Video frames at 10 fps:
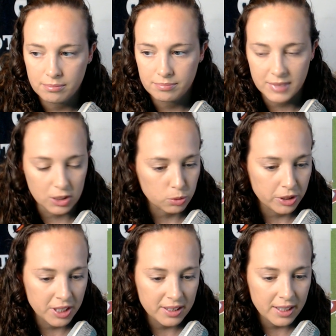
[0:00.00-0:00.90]
That's where you
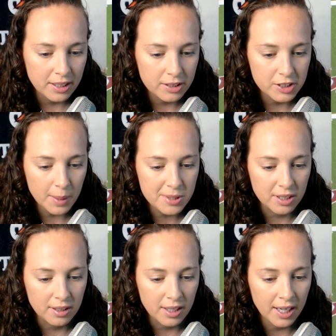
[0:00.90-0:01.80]
get that
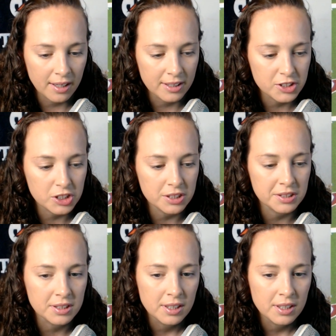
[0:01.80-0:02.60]
interception. And it's just,